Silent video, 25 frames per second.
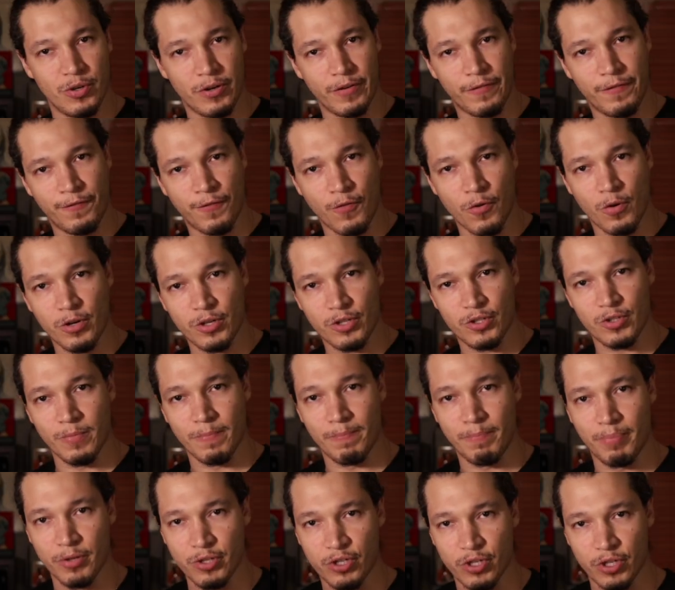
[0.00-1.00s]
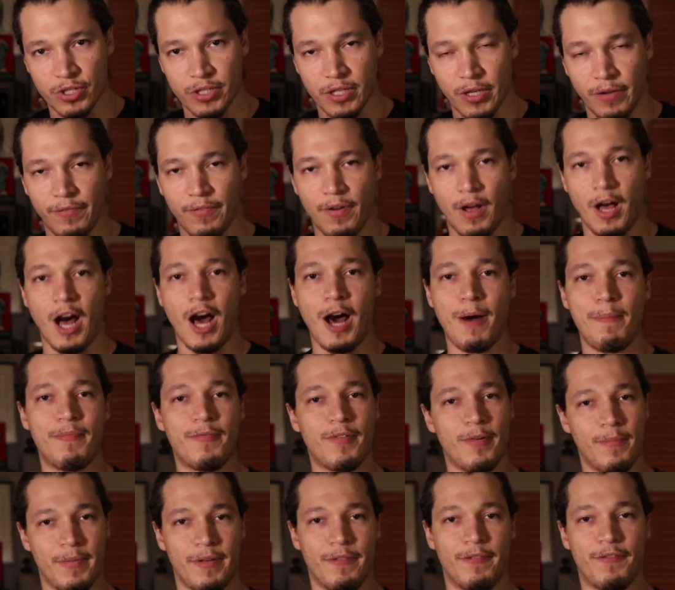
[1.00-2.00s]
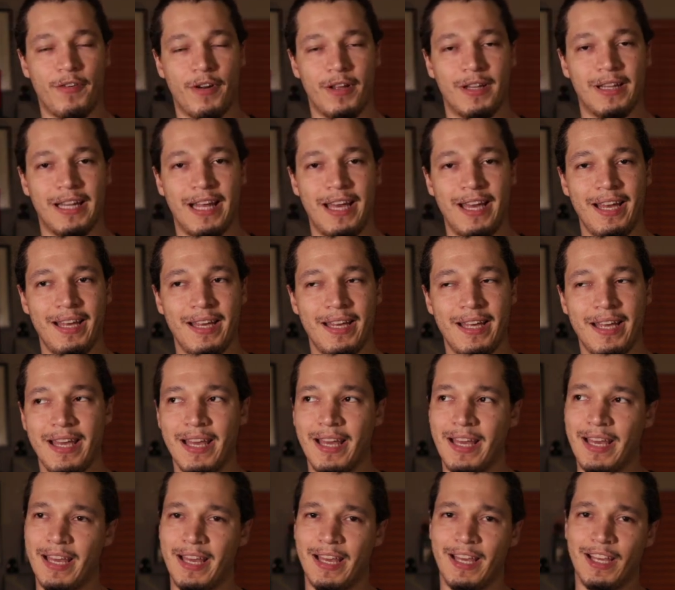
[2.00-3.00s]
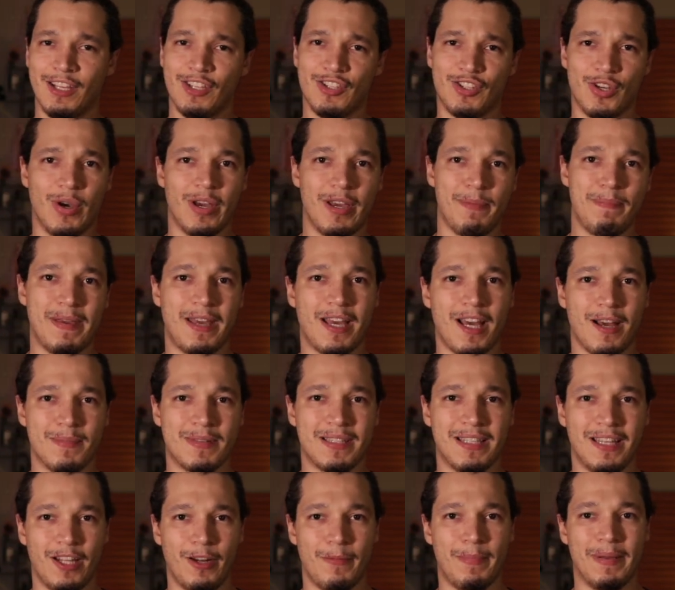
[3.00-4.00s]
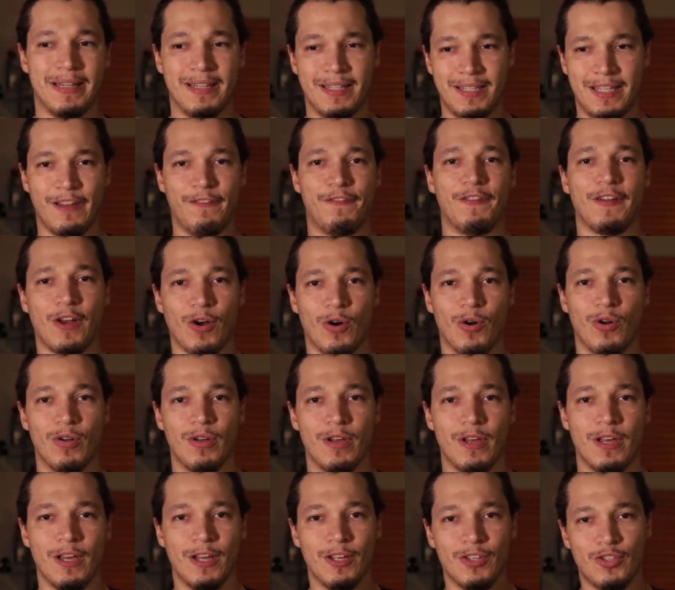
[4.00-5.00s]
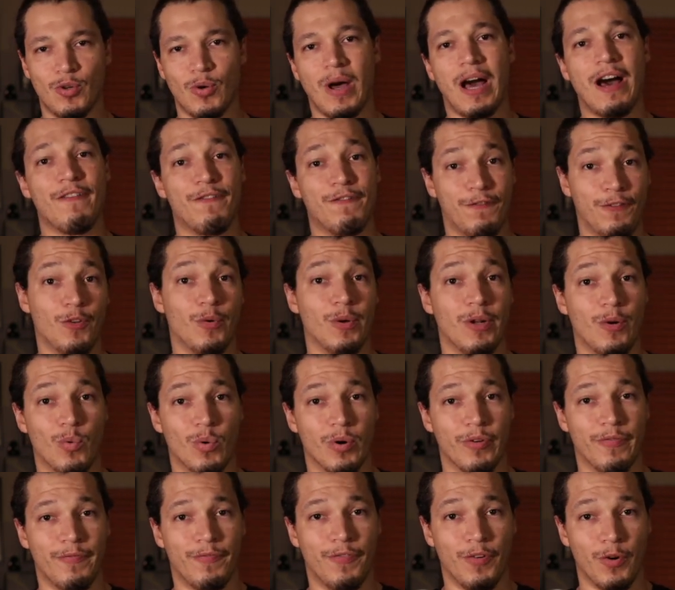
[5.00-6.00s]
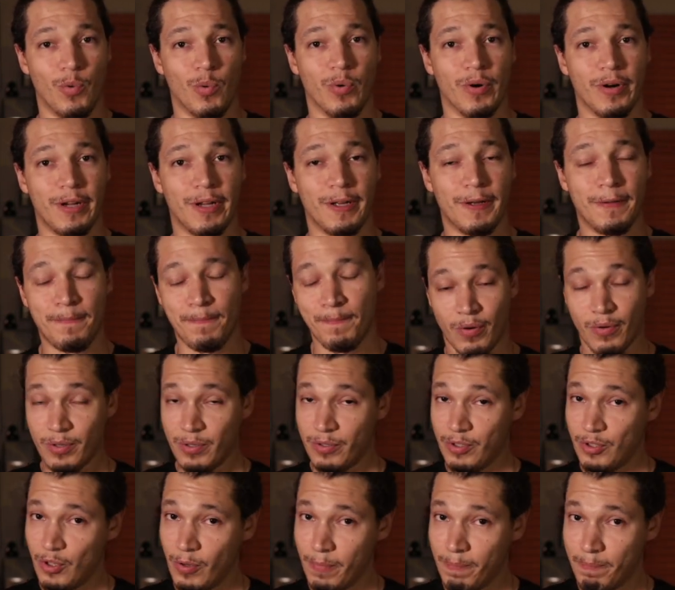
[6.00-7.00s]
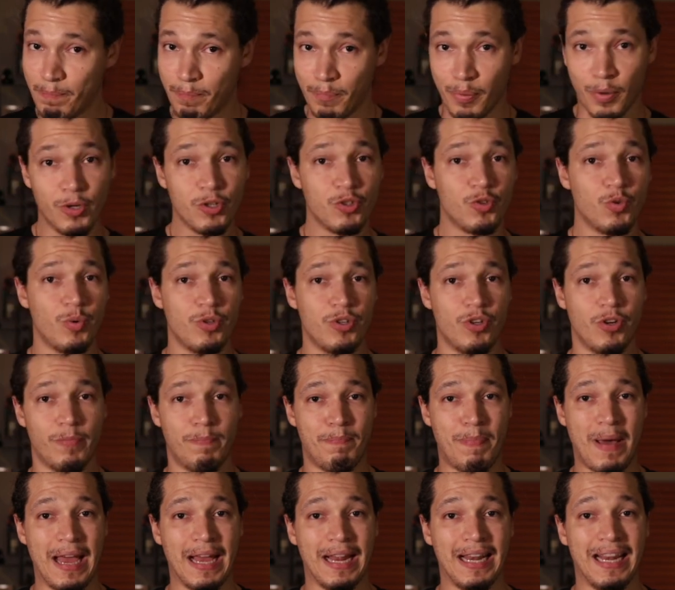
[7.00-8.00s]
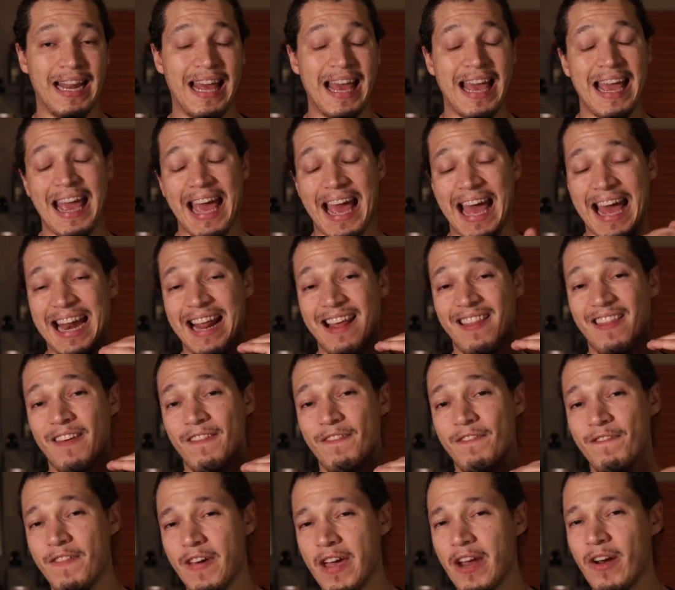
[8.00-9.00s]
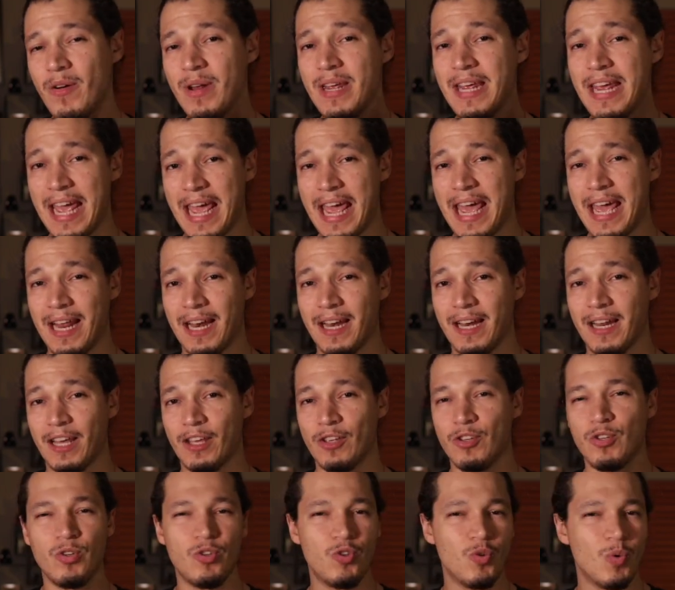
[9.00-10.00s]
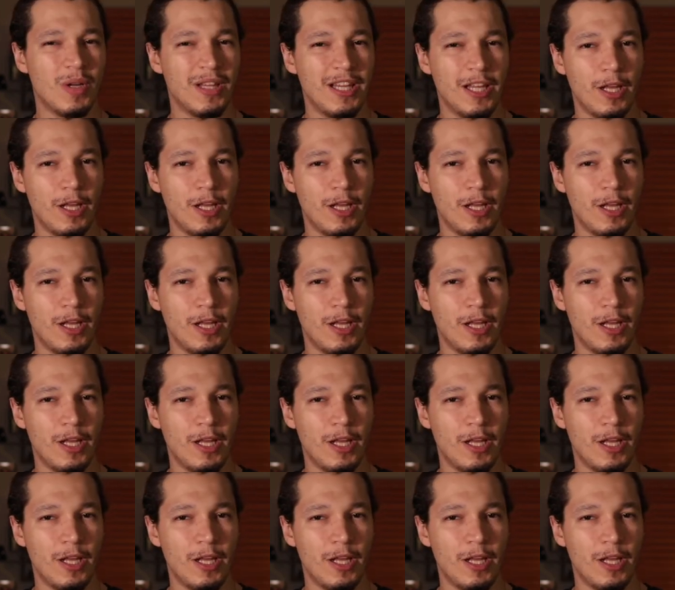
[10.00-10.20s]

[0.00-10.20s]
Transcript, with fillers: you're forced to push yourself up from the front leg. So it becomes a little bit difficult to have fluid forward. So you push with your back leg and at the very end, you do a